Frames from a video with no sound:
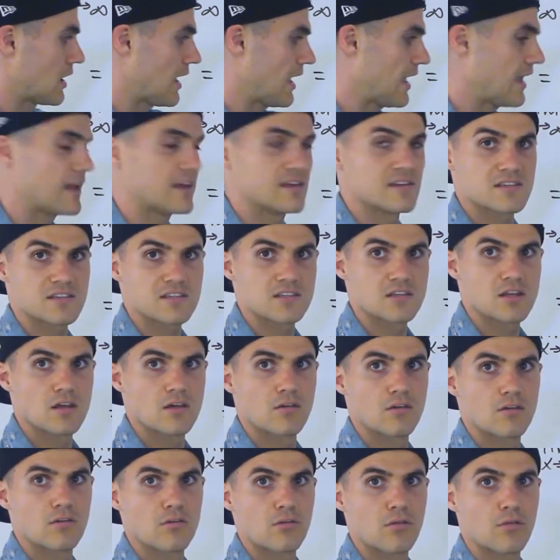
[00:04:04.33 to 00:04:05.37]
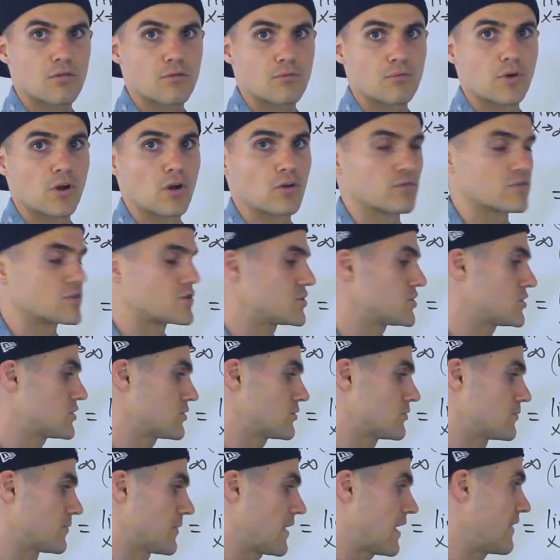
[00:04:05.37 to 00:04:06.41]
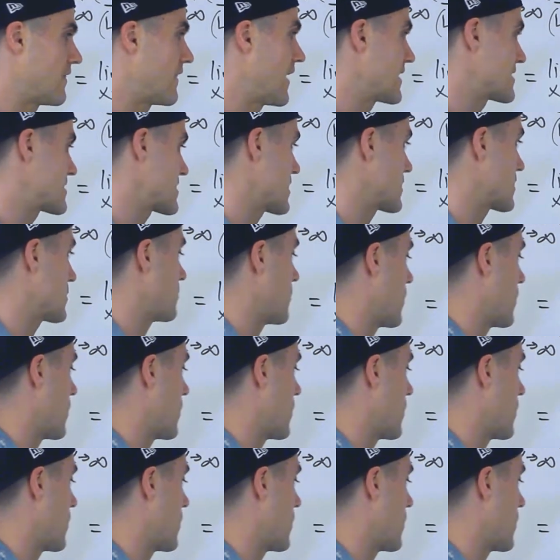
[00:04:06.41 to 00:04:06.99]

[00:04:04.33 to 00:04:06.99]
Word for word: is 3 over 2, and that's at the